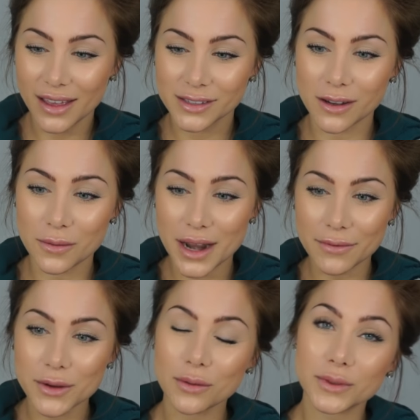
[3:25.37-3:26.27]
So when
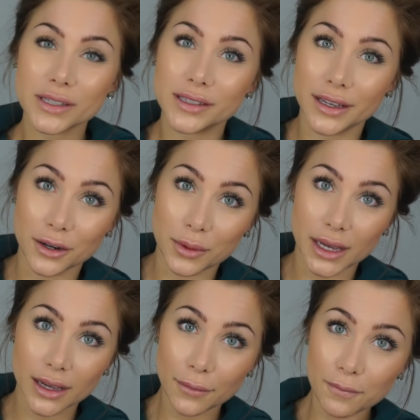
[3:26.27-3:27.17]
everyone went to senior
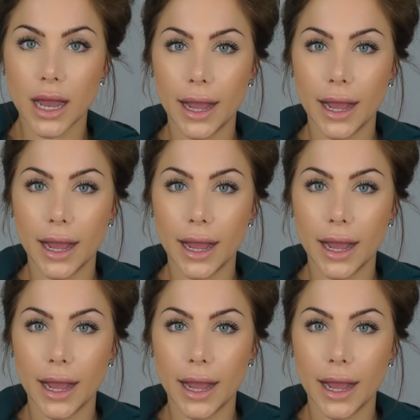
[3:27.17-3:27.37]
week,